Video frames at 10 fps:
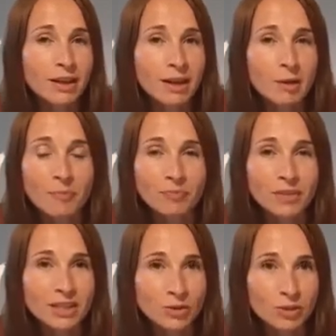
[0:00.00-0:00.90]

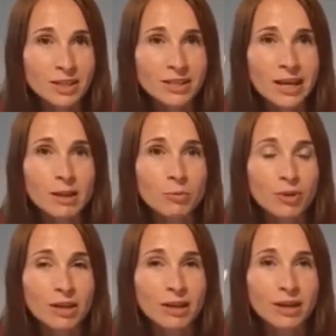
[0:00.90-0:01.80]
to really
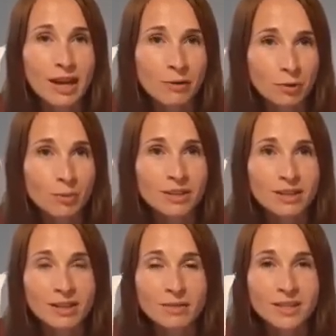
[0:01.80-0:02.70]
celebrate everybody that
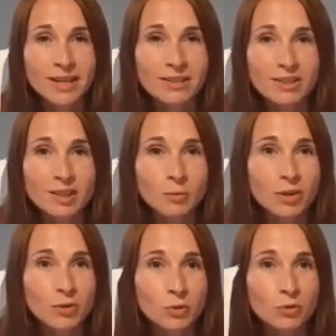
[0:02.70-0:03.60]
lives in Anderson with
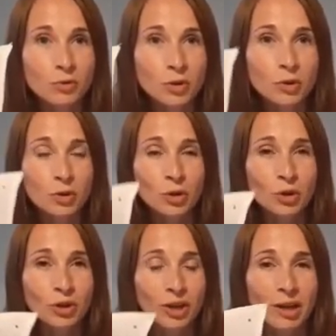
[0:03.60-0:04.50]
their own view
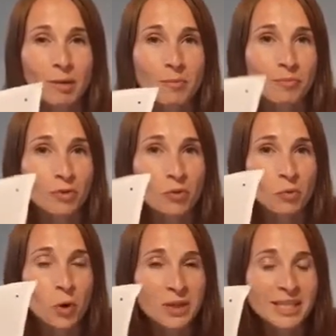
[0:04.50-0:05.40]
of
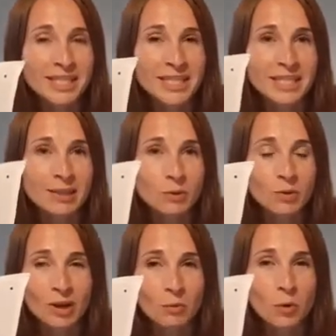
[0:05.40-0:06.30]
what they see
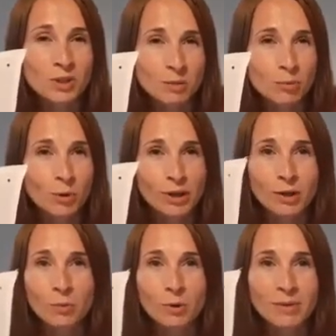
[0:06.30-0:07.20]
and what's important and
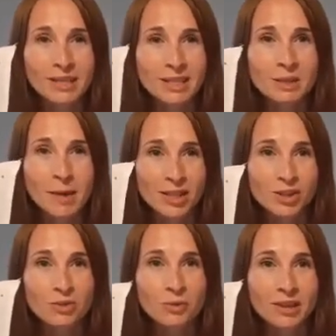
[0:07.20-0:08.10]
what makes it special
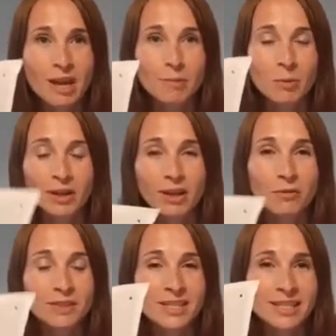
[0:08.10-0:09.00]
for them. And we'd love
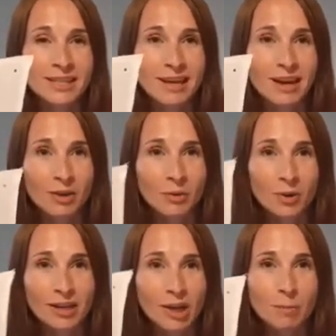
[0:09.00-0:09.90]
to see that when
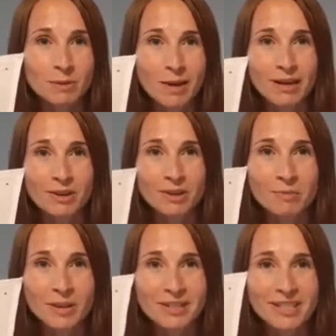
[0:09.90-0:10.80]
it comes back on the
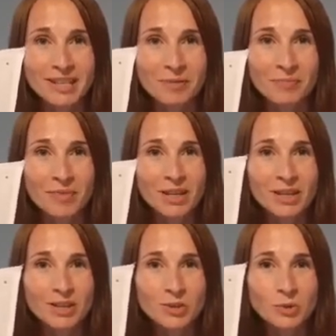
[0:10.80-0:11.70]
bunting.
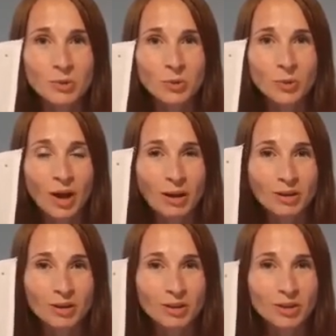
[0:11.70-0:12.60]
So
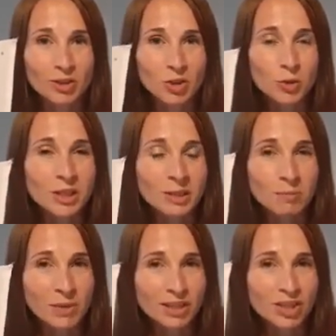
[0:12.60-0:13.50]
I'll show you some
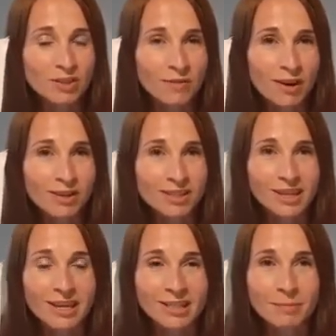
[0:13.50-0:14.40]
pictures first to
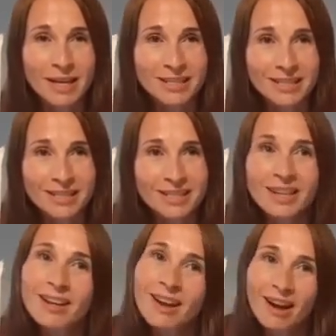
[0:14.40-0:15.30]
get some ideas,
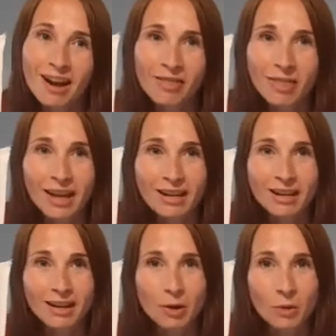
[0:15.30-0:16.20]
and then
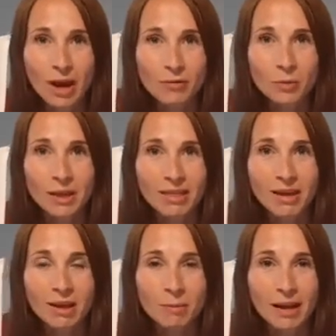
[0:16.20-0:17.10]
have a wee
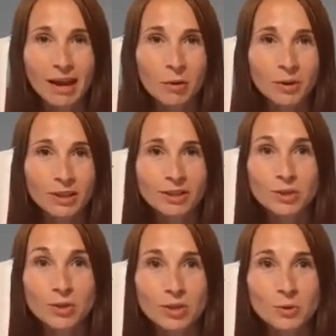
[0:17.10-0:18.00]
think about how we can
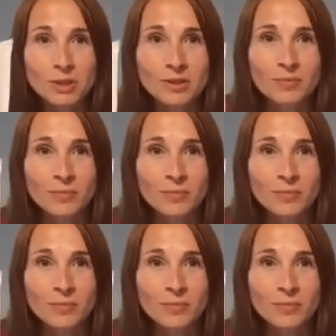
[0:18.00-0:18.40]
use those.